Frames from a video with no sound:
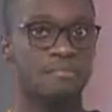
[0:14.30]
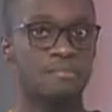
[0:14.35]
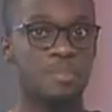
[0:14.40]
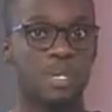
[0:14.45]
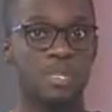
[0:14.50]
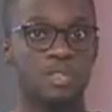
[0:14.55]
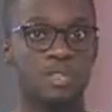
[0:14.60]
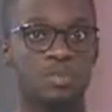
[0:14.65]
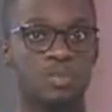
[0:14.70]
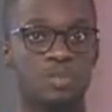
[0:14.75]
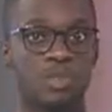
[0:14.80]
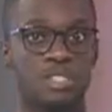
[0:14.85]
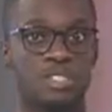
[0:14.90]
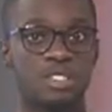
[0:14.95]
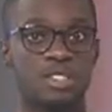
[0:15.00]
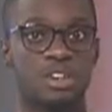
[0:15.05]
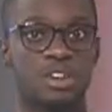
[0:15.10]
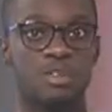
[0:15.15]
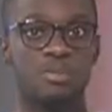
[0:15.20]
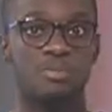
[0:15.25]
bid, which
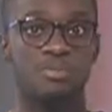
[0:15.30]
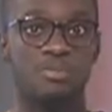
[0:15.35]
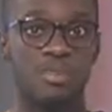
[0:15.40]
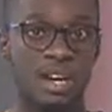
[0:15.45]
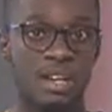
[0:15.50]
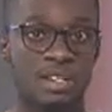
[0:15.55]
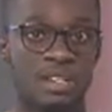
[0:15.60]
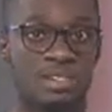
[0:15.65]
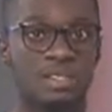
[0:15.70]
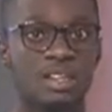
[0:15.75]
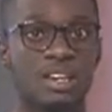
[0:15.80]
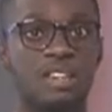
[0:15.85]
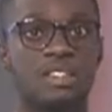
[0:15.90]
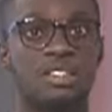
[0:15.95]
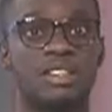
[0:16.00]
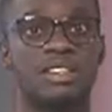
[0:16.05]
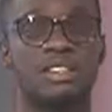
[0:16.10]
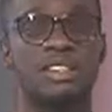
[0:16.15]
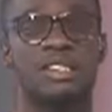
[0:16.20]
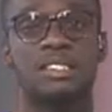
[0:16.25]
comprises
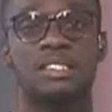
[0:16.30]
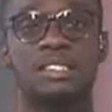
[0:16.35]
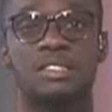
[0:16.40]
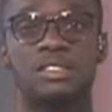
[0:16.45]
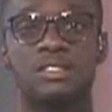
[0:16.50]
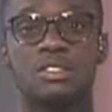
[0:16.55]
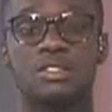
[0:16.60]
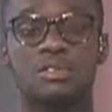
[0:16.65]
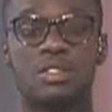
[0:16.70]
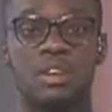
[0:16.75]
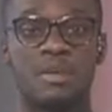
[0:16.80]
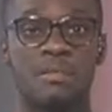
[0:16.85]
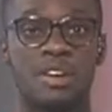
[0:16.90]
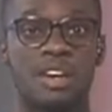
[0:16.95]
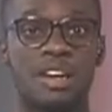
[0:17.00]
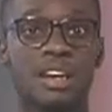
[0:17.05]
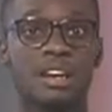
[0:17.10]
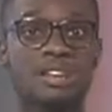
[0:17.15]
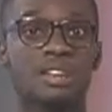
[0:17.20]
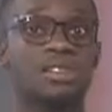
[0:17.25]
the United States of
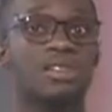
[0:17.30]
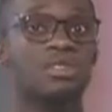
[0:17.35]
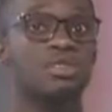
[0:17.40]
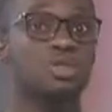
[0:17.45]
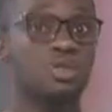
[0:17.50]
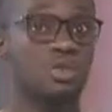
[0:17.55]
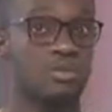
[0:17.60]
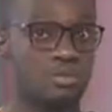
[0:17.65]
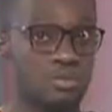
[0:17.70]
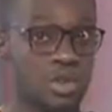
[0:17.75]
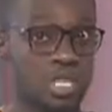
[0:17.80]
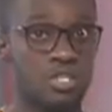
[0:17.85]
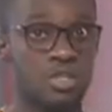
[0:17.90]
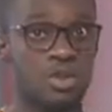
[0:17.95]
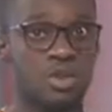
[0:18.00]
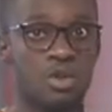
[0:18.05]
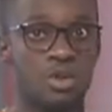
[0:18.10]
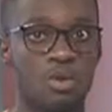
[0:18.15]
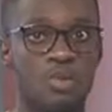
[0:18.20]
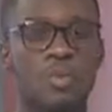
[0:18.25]
America and also
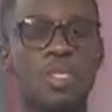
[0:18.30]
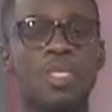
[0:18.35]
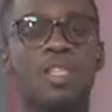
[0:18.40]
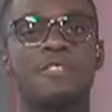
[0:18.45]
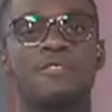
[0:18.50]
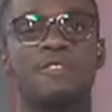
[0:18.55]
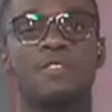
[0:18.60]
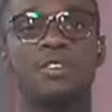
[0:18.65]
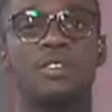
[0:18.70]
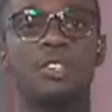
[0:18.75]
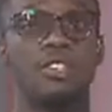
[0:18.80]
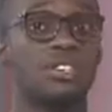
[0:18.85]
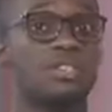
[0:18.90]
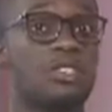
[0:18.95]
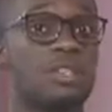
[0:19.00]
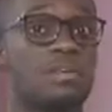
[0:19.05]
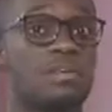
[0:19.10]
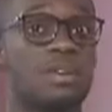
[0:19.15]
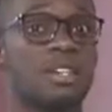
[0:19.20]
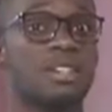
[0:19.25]
Mexico, for the
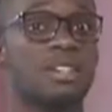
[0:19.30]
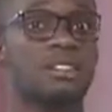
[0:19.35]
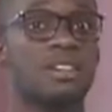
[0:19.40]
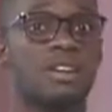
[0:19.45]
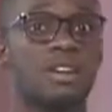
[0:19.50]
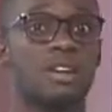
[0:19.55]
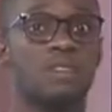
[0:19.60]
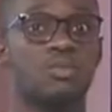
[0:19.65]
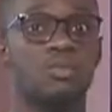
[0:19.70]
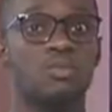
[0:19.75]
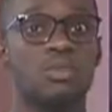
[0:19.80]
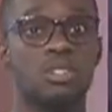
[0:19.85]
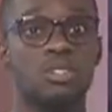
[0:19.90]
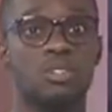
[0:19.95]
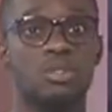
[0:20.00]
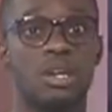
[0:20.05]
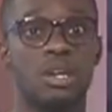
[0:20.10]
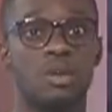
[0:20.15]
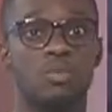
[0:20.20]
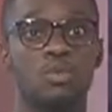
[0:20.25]
tournament, which
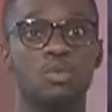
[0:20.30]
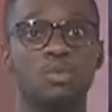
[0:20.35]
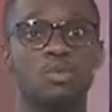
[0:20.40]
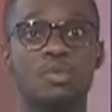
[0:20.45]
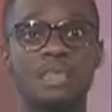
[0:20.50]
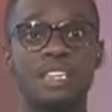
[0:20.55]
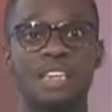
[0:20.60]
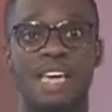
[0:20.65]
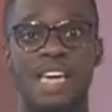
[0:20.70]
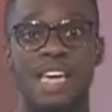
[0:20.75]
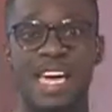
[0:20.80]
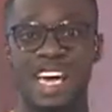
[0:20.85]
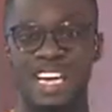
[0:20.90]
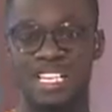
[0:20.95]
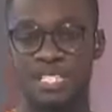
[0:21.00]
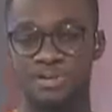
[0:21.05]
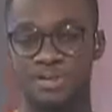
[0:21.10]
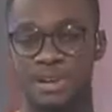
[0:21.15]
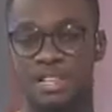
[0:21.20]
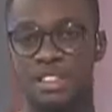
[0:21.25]
will be
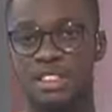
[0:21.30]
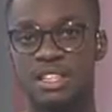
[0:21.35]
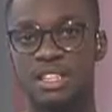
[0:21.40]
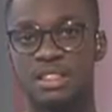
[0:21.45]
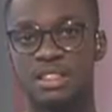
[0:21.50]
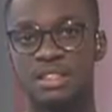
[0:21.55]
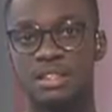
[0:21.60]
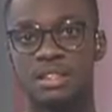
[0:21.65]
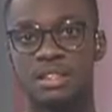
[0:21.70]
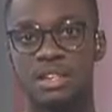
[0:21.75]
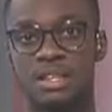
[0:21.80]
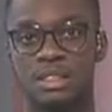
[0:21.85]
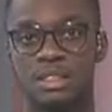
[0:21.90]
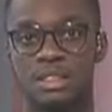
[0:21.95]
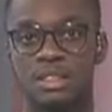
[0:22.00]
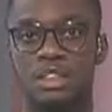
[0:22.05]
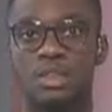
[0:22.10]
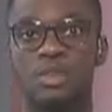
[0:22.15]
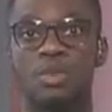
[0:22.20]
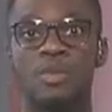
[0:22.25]
expanded,
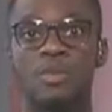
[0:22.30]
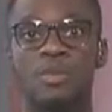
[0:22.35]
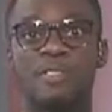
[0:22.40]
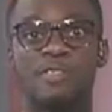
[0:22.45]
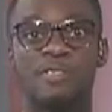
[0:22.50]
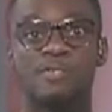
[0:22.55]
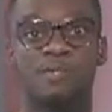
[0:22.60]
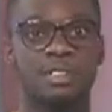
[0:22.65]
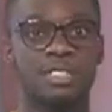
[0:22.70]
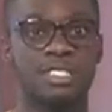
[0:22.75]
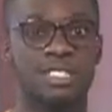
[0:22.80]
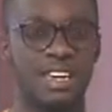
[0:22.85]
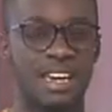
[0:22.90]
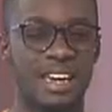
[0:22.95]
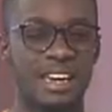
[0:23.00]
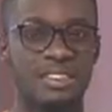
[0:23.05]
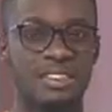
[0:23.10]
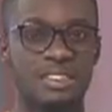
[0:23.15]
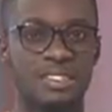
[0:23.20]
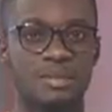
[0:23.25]
and it will be
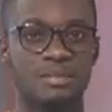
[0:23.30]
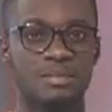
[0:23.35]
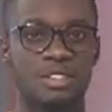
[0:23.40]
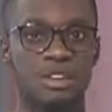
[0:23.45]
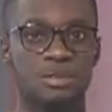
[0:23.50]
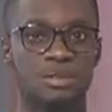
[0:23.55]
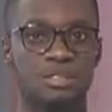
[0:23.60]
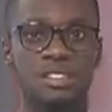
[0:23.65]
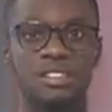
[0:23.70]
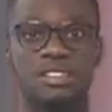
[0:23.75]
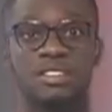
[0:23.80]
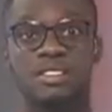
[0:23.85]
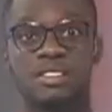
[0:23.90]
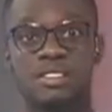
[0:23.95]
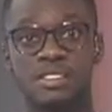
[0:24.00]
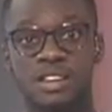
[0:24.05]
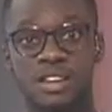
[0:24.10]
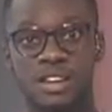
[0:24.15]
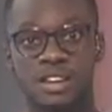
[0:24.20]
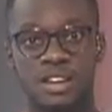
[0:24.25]
48 teams. Now, Mrs.
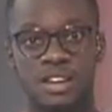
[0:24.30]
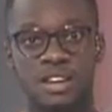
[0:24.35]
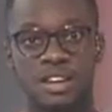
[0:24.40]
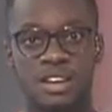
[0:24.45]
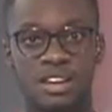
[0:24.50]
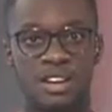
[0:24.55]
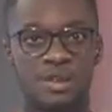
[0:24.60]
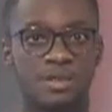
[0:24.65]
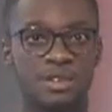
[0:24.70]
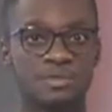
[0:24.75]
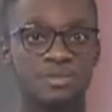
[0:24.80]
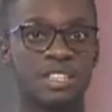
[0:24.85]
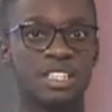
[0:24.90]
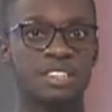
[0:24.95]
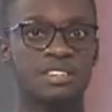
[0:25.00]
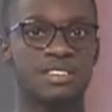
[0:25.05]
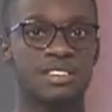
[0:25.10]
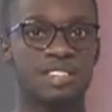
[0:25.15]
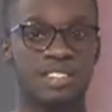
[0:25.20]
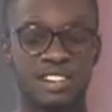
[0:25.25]
Heather Cameron
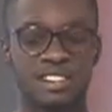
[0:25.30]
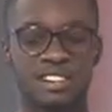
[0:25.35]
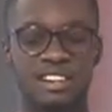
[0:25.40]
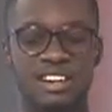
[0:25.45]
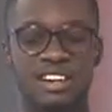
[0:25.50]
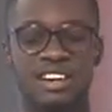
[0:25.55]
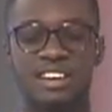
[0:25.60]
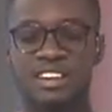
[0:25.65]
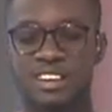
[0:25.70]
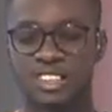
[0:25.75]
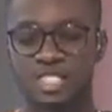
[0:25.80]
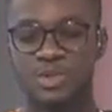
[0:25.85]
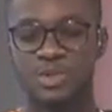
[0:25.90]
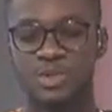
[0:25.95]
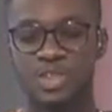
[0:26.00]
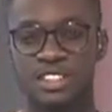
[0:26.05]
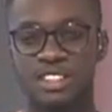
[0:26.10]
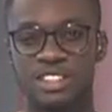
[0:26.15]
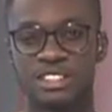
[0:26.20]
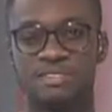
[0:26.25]
believes Canada is
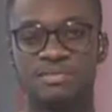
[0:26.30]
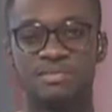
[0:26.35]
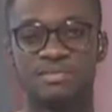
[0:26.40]
ready.